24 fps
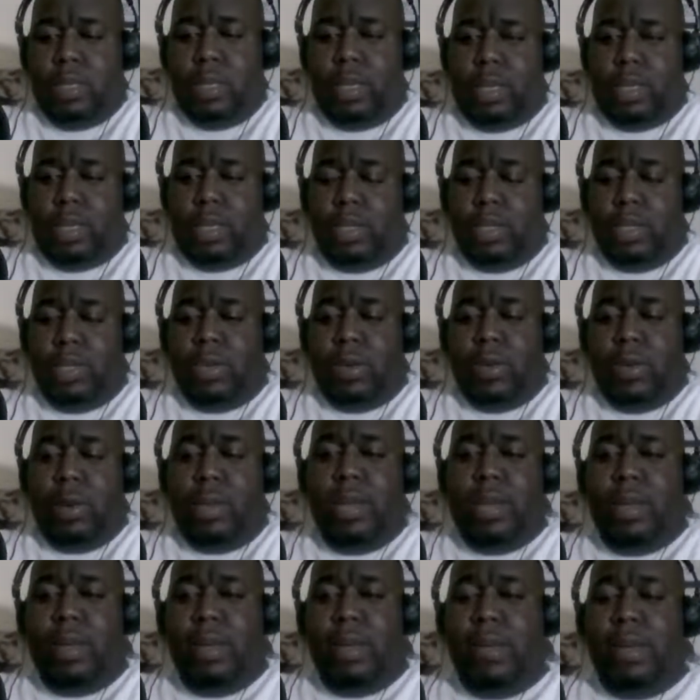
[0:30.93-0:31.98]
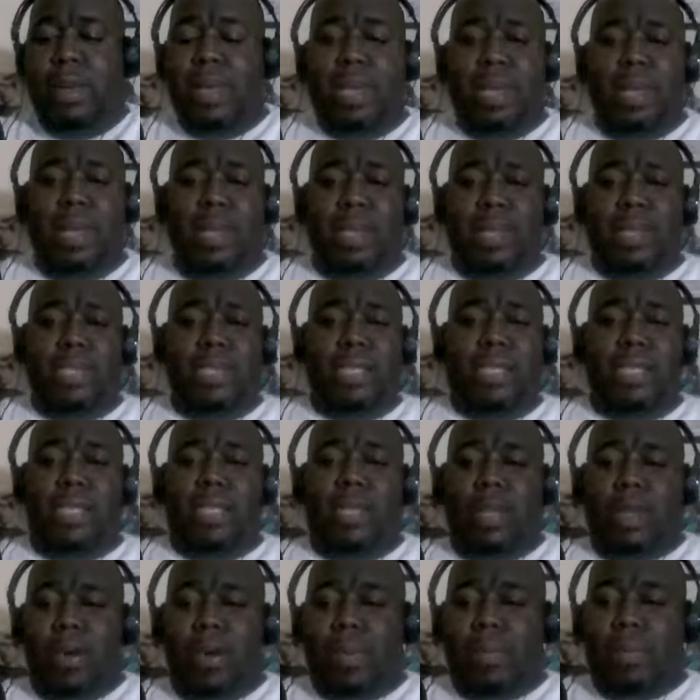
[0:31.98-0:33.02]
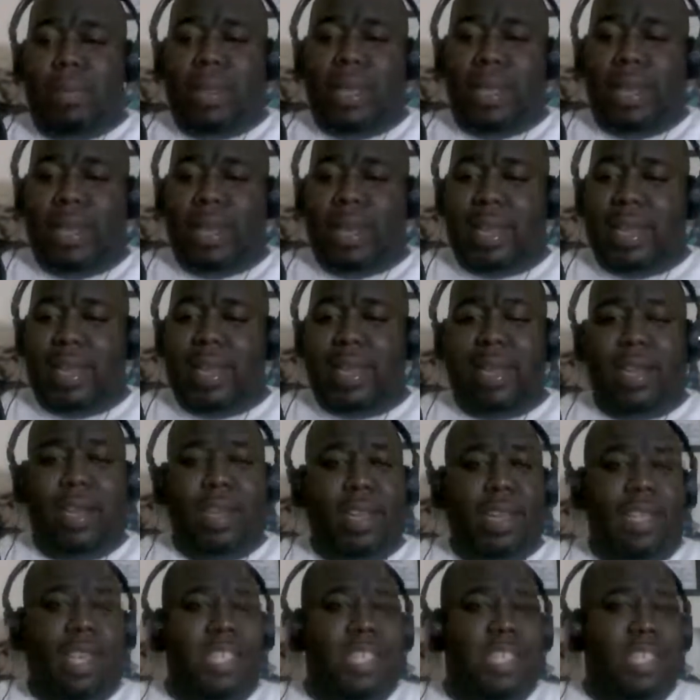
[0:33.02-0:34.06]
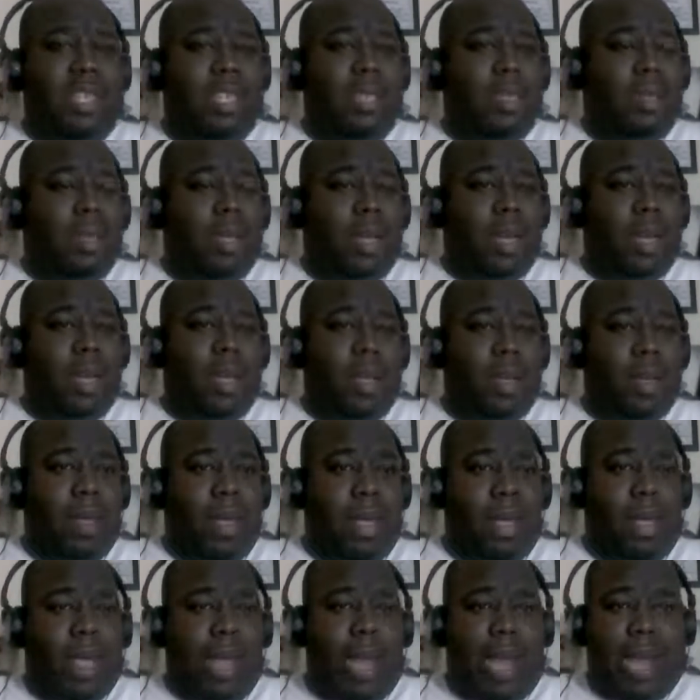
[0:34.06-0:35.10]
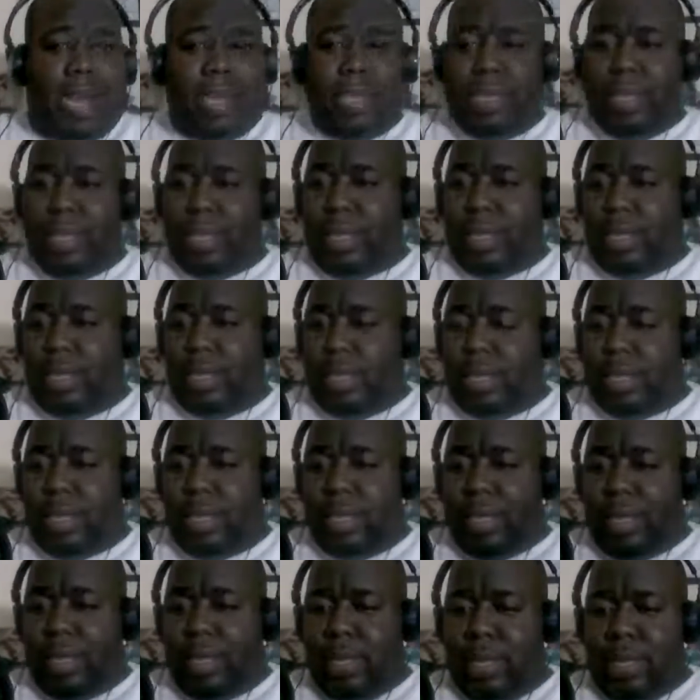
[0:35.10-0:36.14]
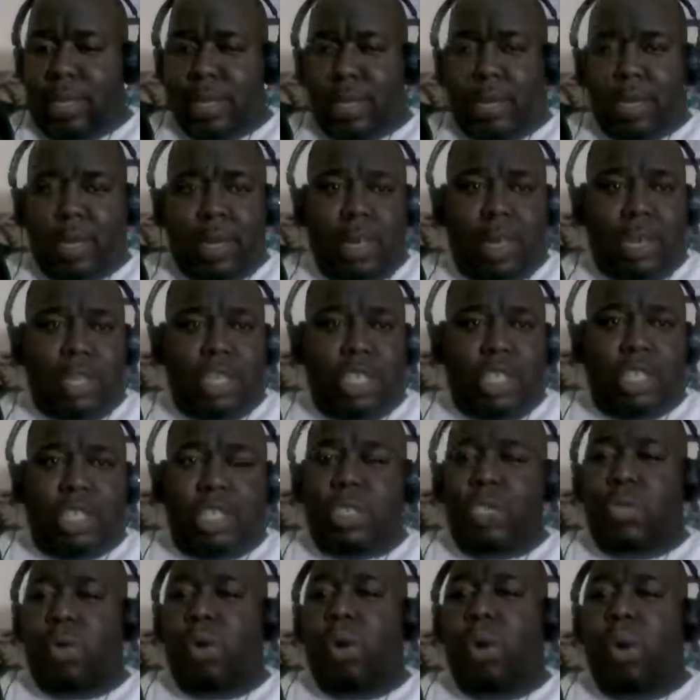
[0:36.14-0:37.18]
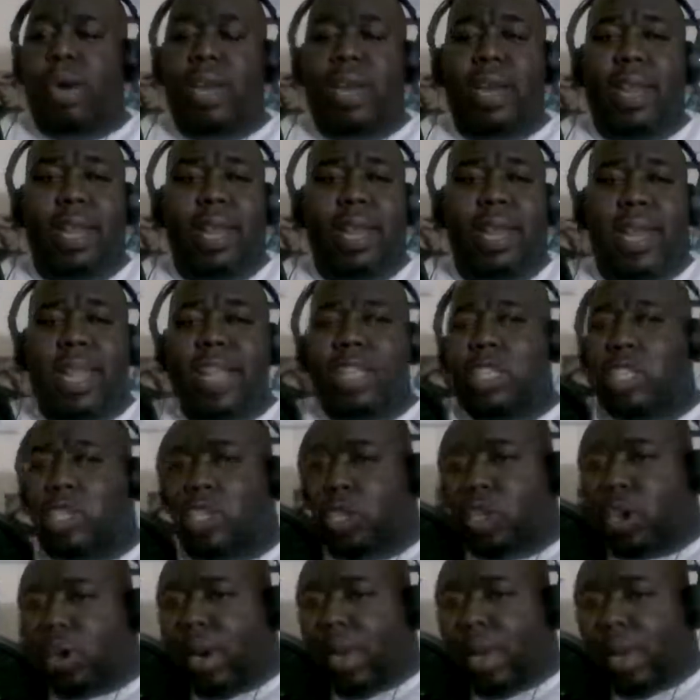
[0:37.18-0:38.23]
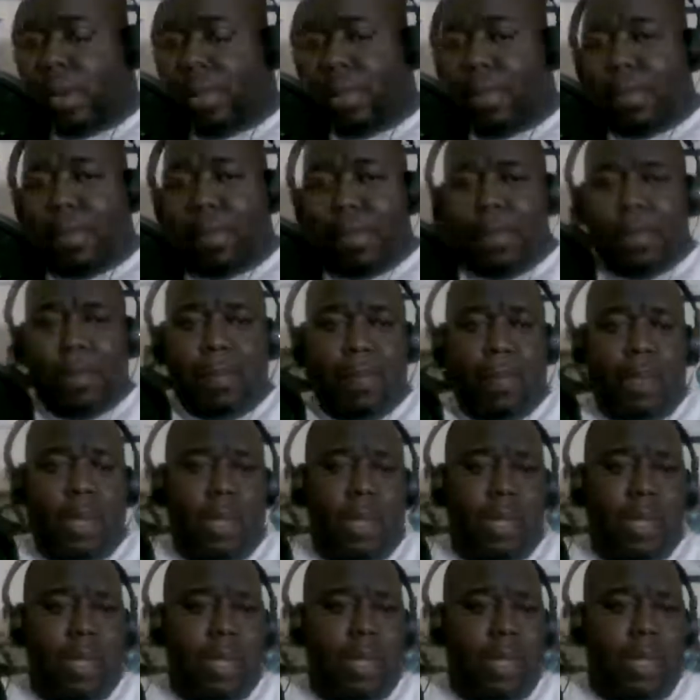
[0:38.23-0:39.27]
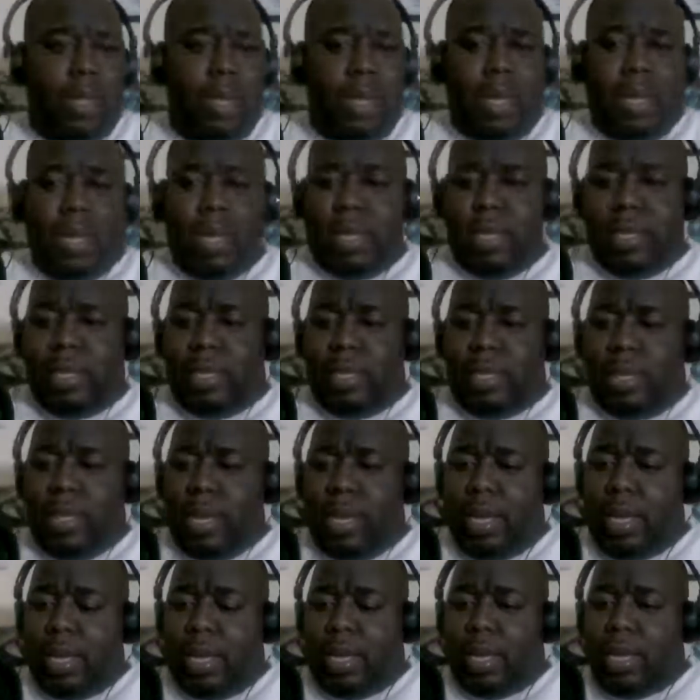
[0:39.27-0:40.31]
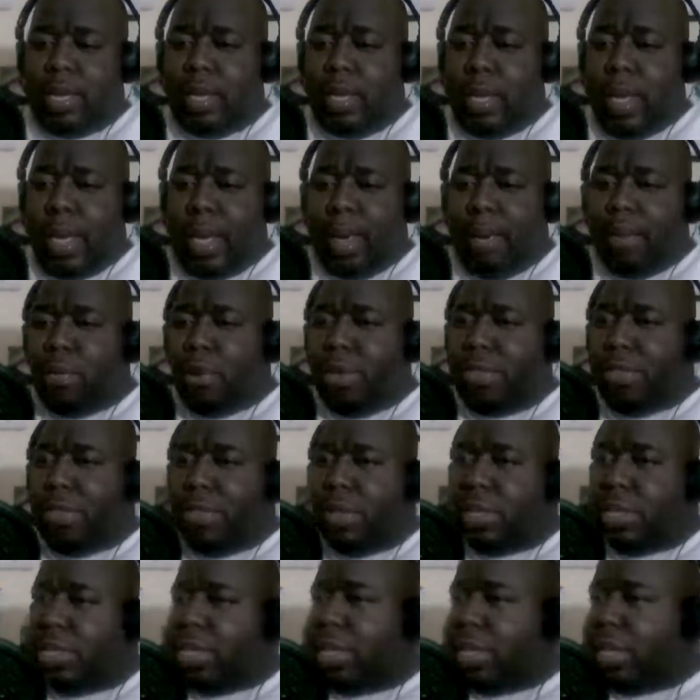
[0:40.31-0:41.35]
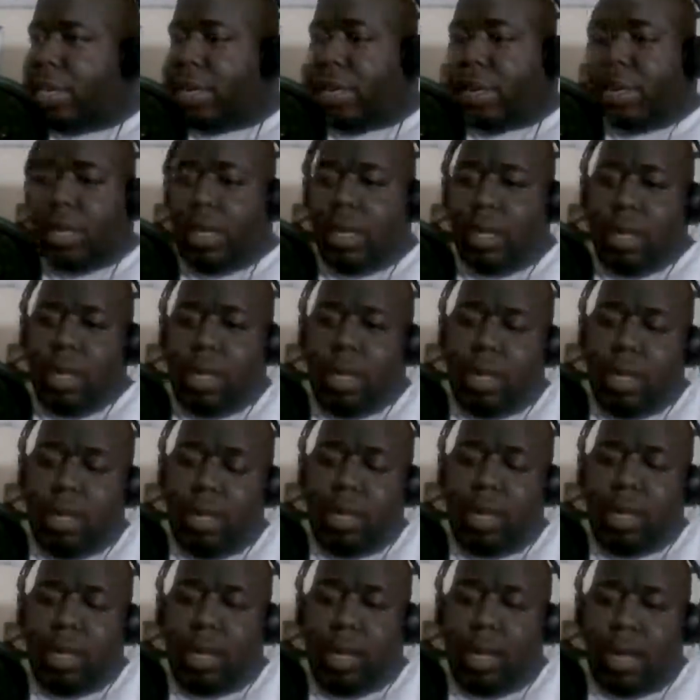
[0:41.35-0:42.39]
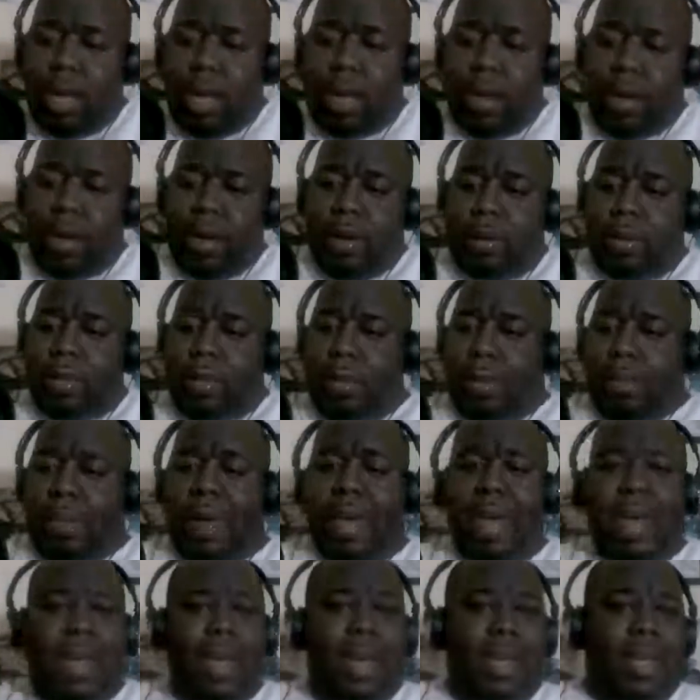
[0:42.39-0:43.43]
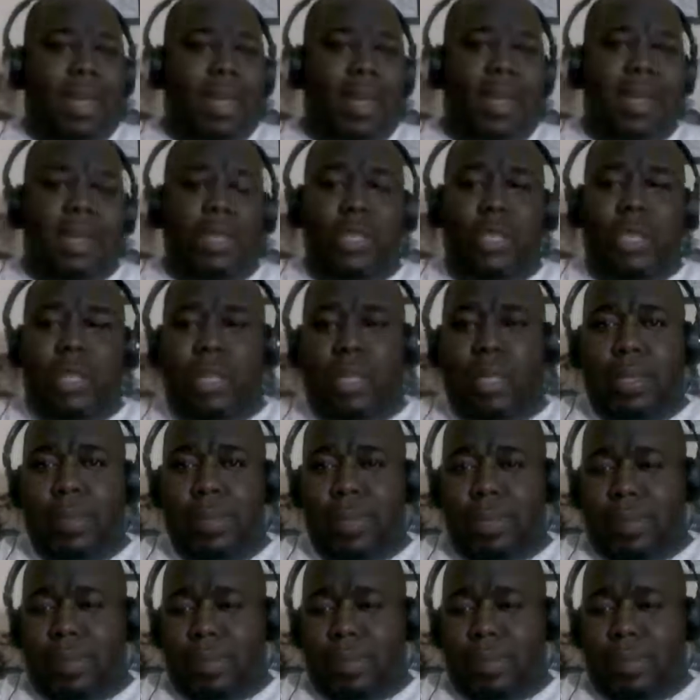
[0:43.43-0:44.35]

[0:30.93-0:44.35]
Instagram is slow playing. They're catching actually connections on Instagram is up with us here on the Lawyer Henderson podcast show.